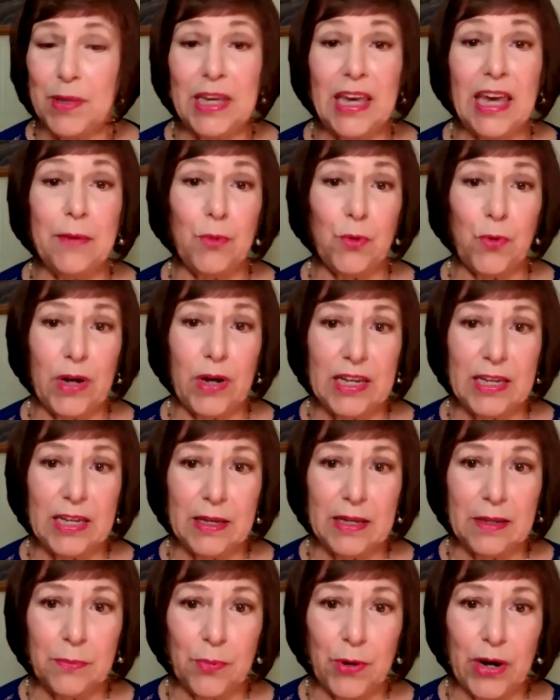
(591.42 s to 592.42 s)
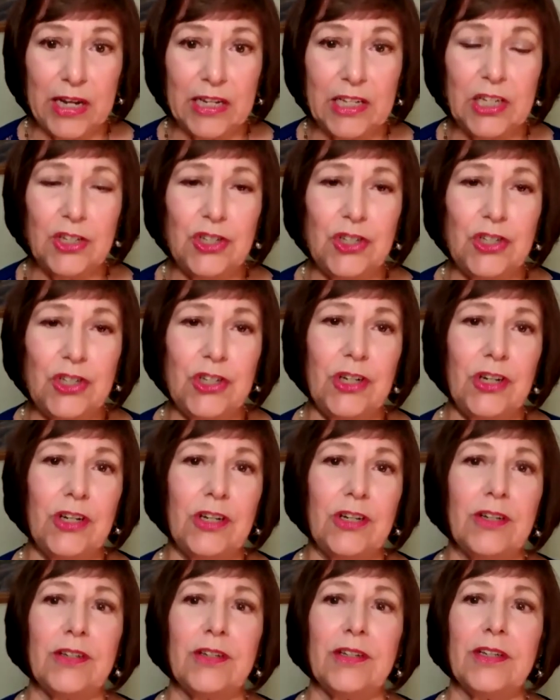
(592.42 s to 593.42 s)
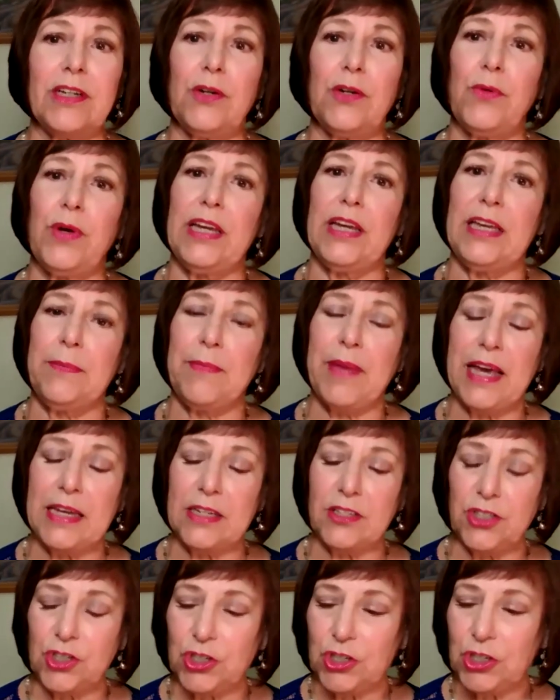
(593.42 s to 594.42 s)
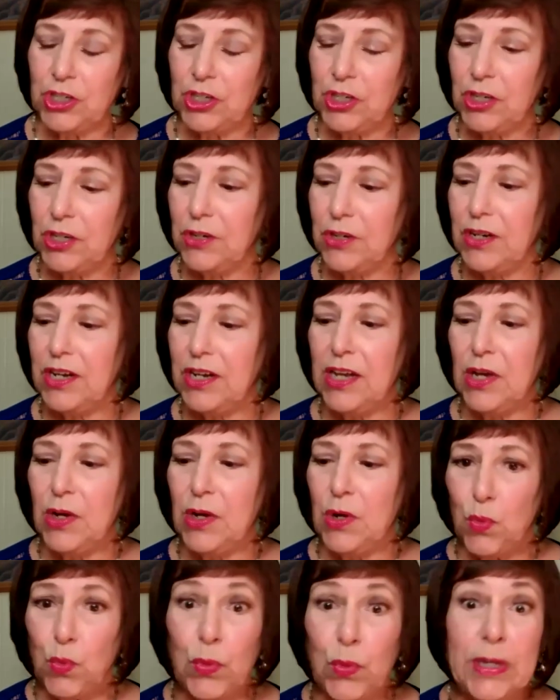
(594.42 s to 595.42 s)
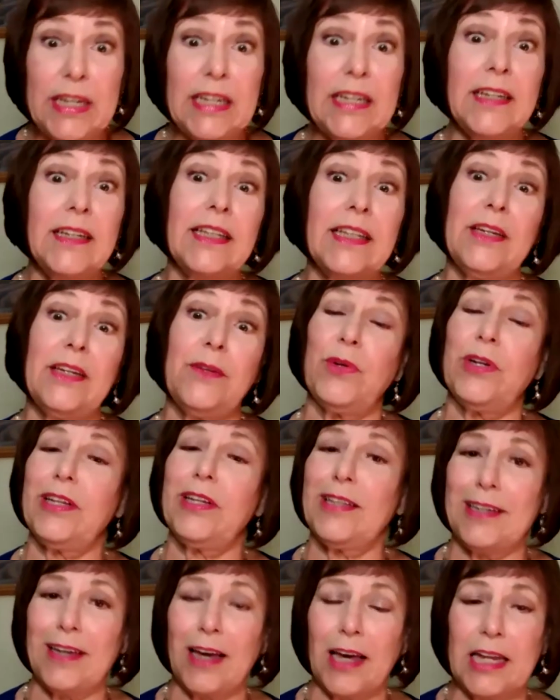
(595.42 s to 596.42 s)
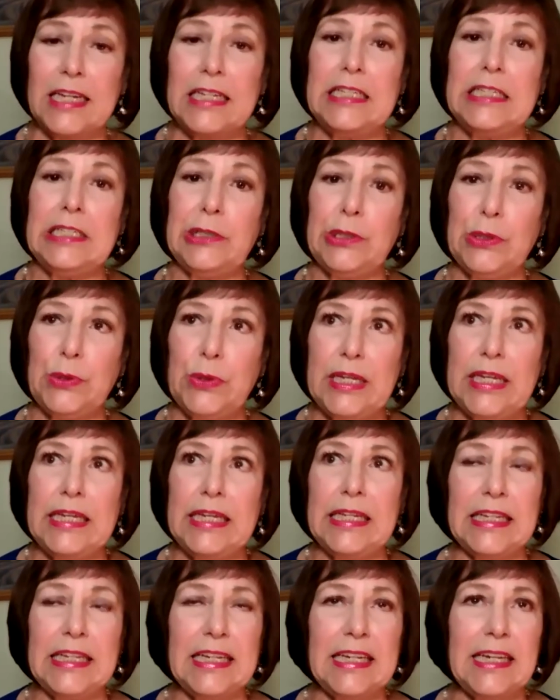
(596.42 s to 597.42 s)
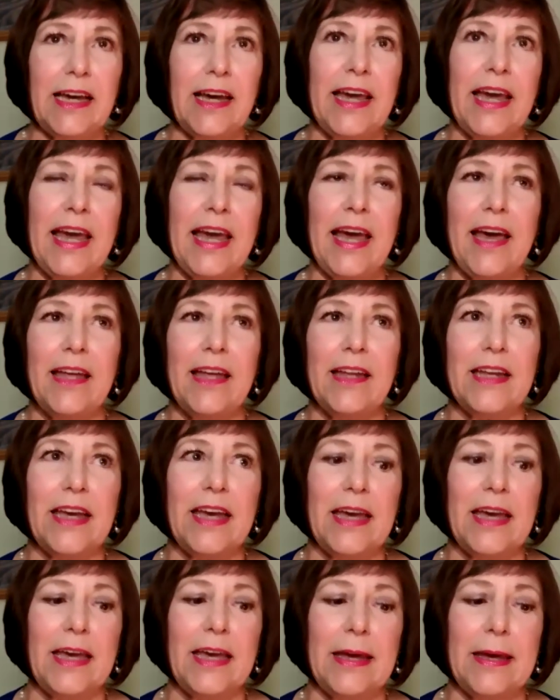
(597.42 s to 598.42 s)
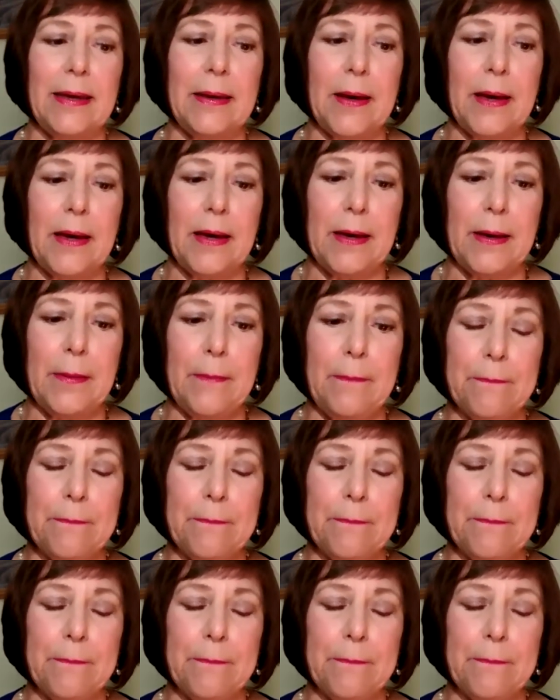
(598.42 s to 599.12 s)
I became a Reiki practitioner and a Reiki master. really, really got into healing. I had a